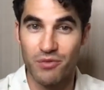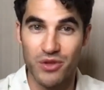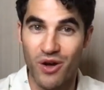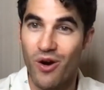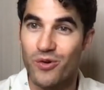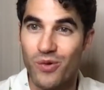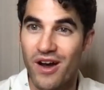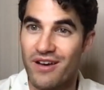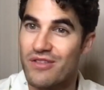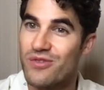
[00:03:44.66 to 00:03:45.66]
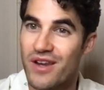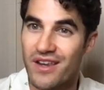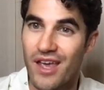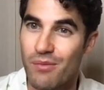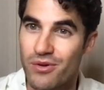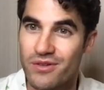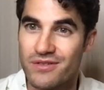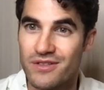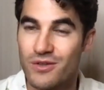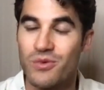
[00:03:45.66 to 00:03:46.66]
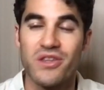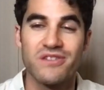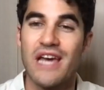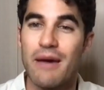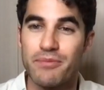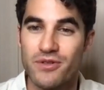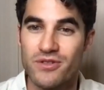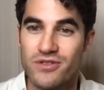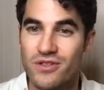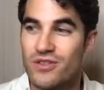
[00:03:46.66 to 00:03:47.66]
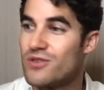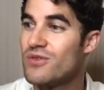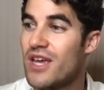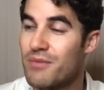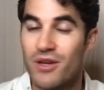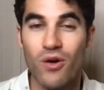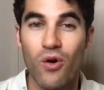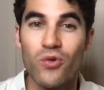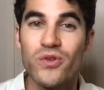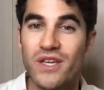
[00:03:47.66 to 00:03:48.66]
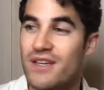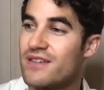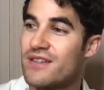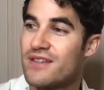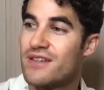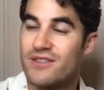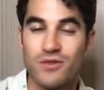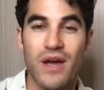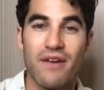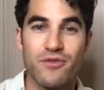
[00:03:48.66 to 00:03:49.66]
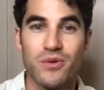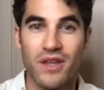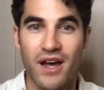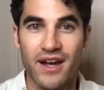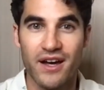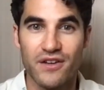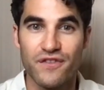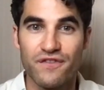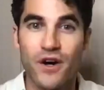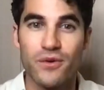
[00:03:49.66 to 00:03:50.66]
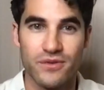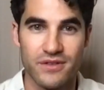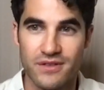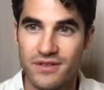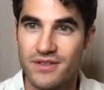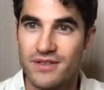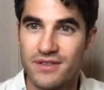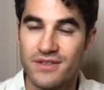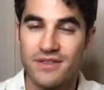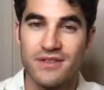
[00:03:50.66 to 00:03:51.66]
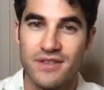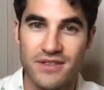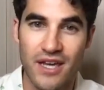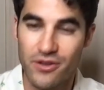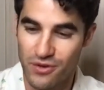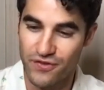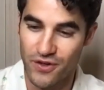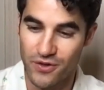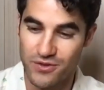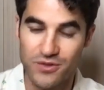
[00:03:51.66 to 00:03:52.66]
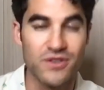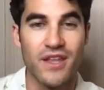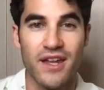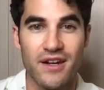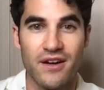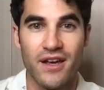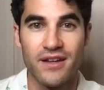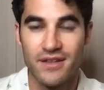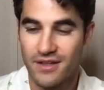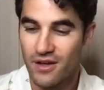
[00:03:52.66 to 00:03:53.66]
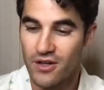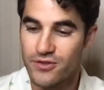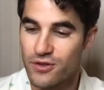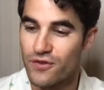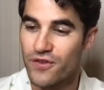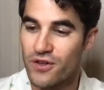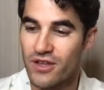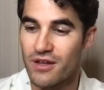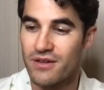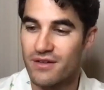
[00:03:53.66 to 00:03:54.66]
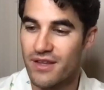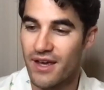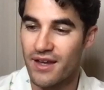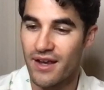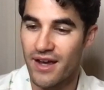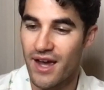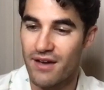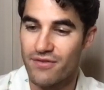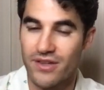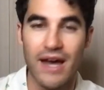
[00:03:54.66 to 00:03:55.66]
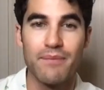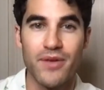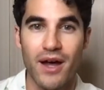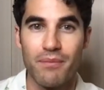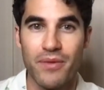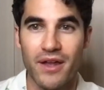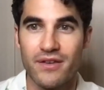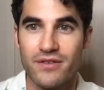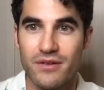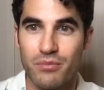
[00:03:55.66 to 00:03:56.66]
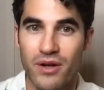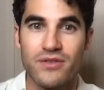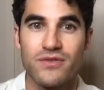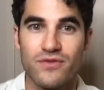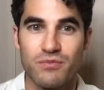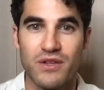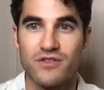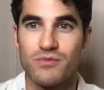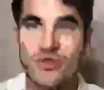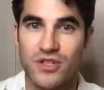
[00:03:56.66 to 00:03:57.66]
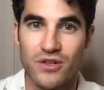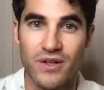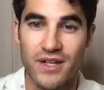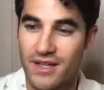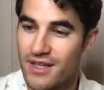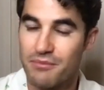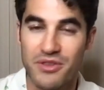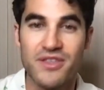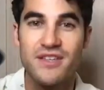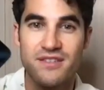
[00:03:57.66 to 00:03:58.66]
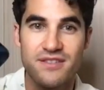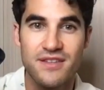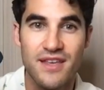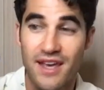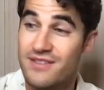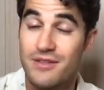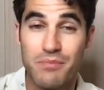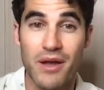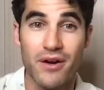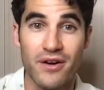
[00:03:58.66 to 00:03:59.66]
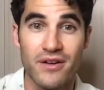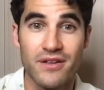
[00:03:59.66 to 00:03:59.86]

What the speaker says: a hardwire Ethernet cable, the adapters, you name it, only to have to rely on a phone, to tether a phone using that internet. Also, go figure that I have a laptop that is an impressive piece of machinery, but this has the better